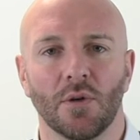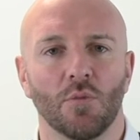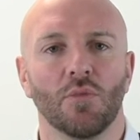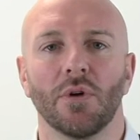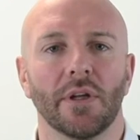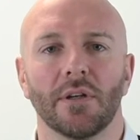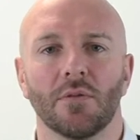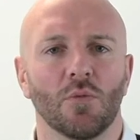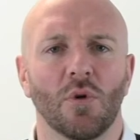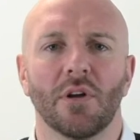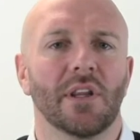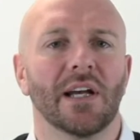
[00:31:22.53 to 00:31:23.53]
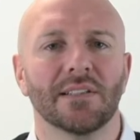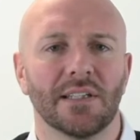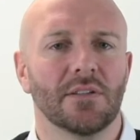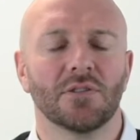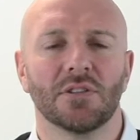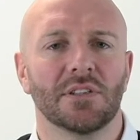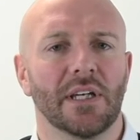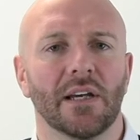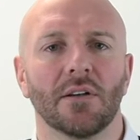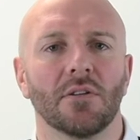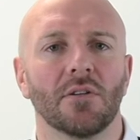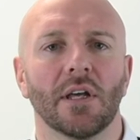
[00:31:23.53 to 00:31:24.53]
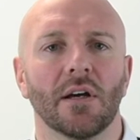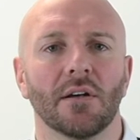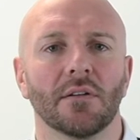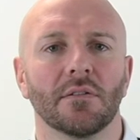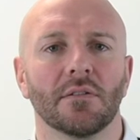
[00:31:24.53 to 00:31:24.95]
Brilliant. What are they asking us to take a look at?